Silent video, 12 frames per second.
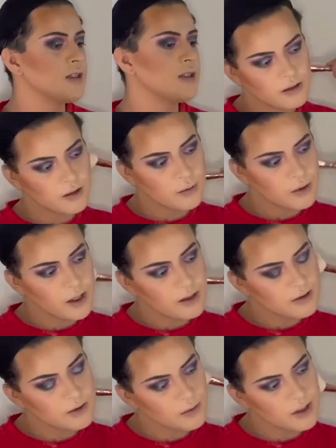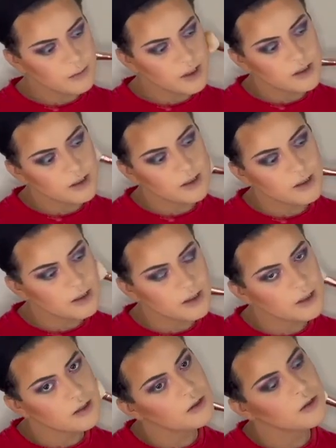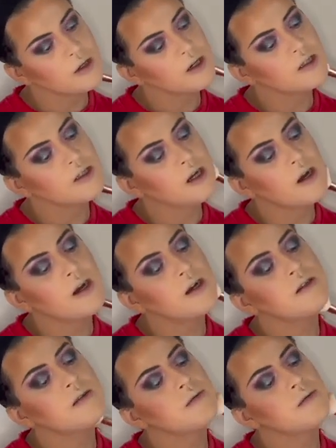So we also wanna make sure to contour our jaw.